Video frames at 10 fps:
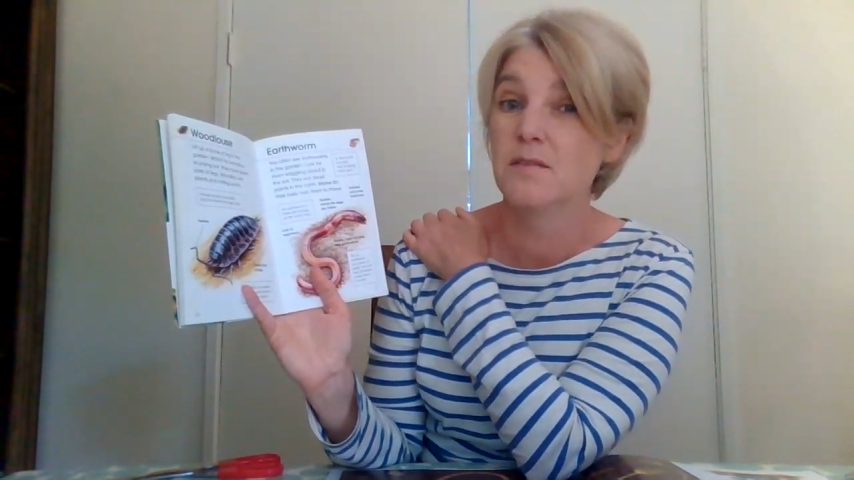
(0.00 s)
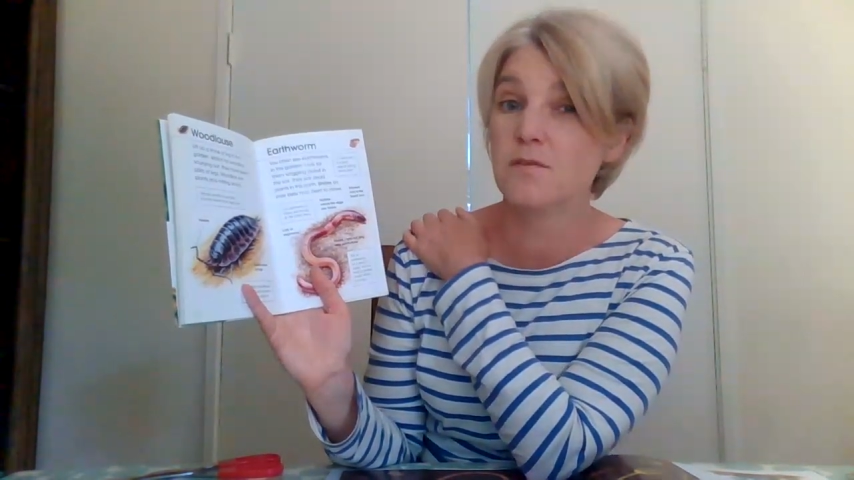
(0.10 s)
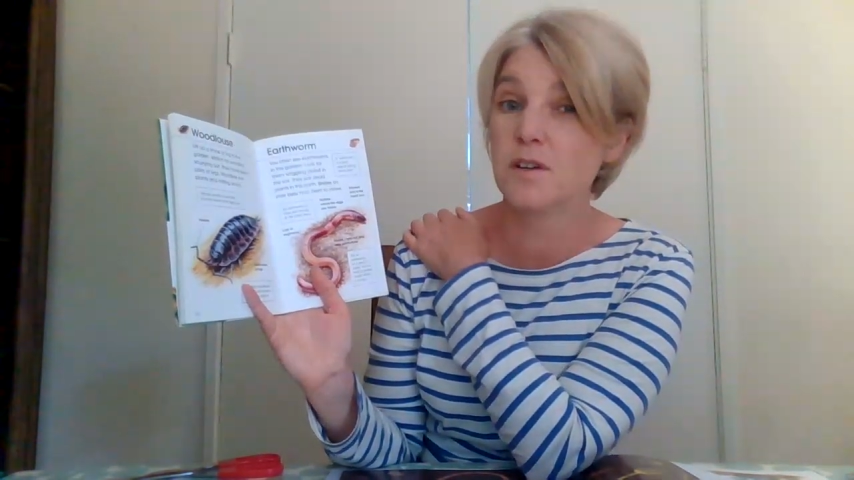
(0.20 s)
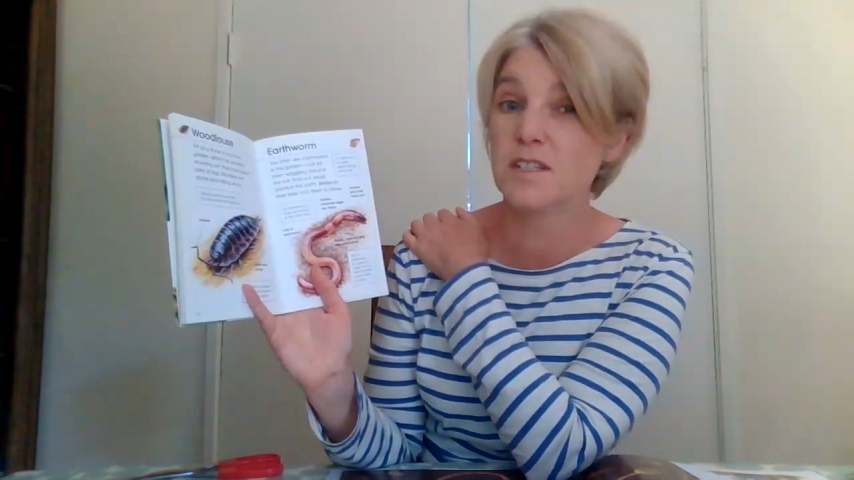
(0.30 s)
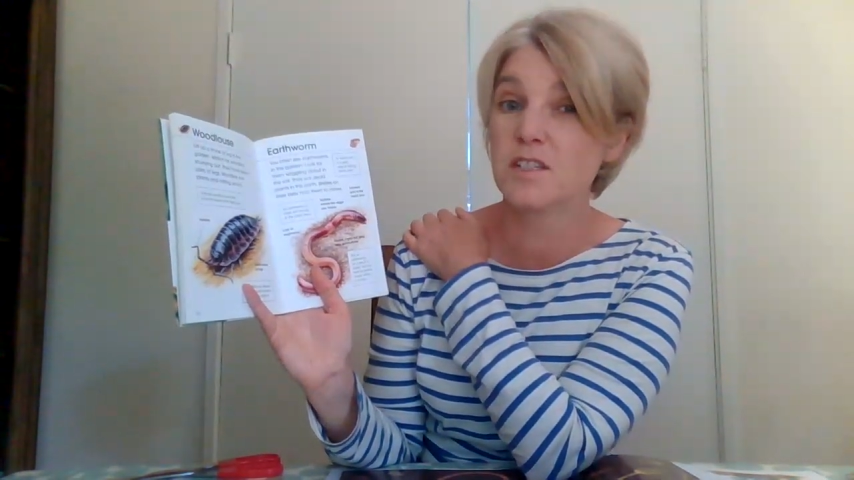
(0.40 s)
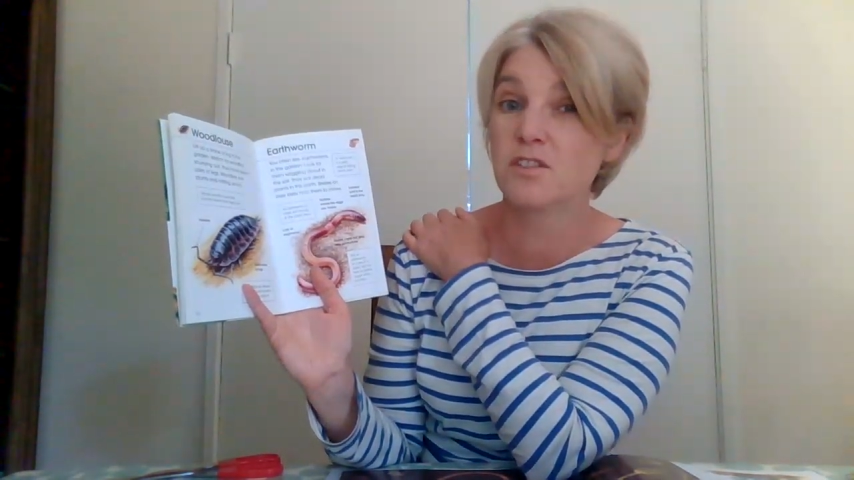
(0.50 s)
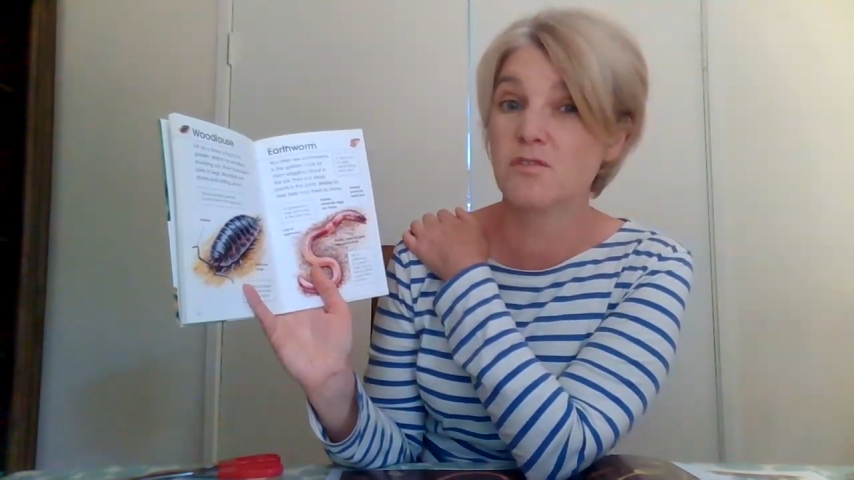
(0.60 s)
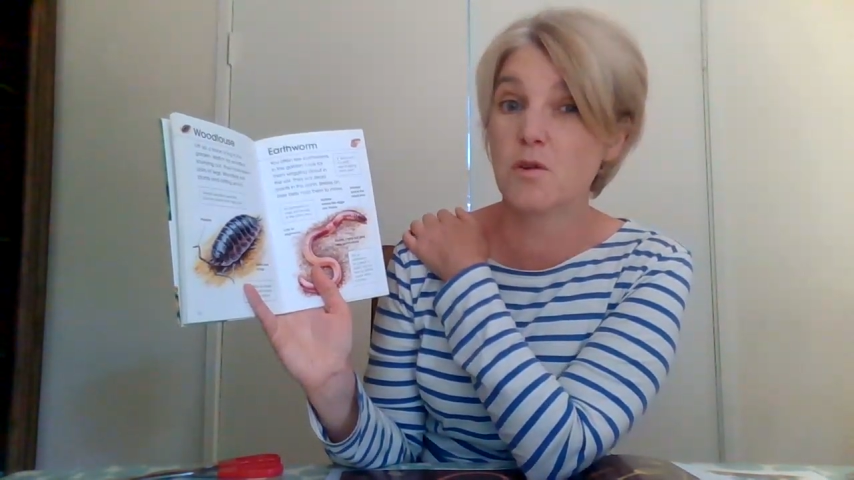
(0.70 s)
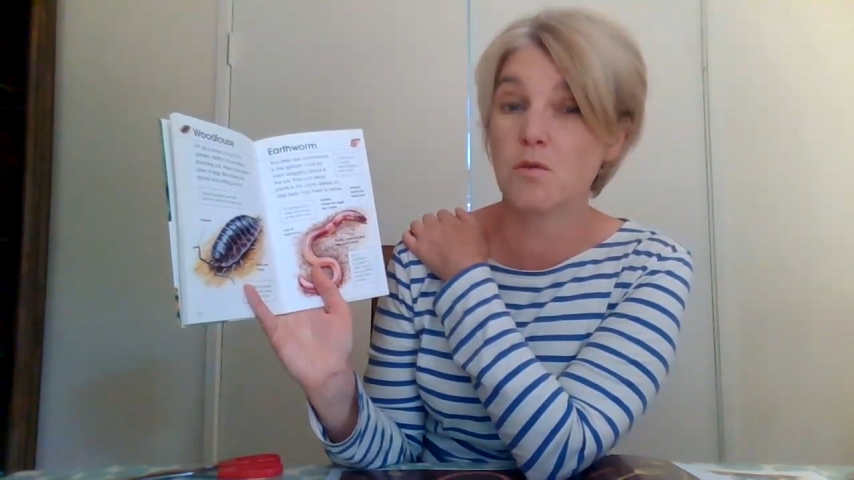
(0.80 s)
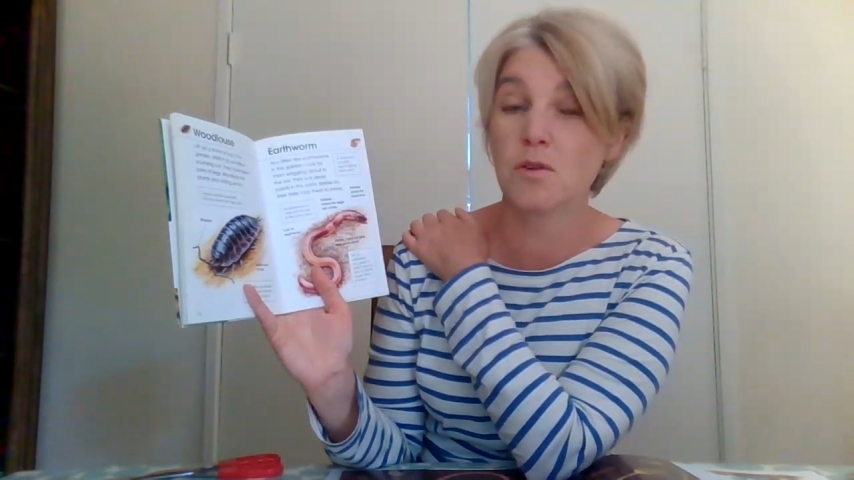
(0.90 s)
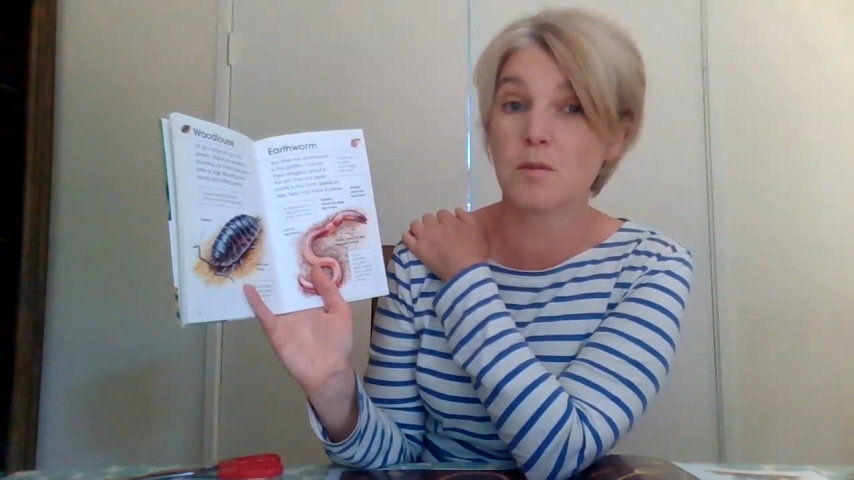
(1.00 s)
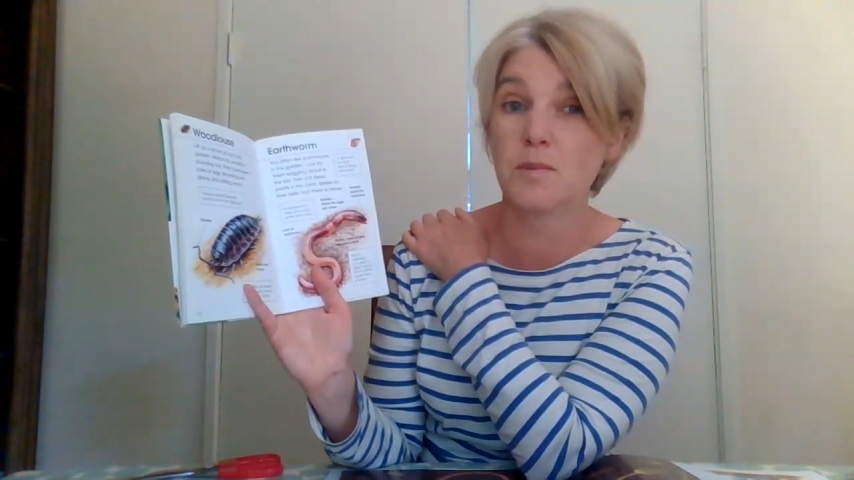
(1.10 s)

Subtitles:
for us to grow all our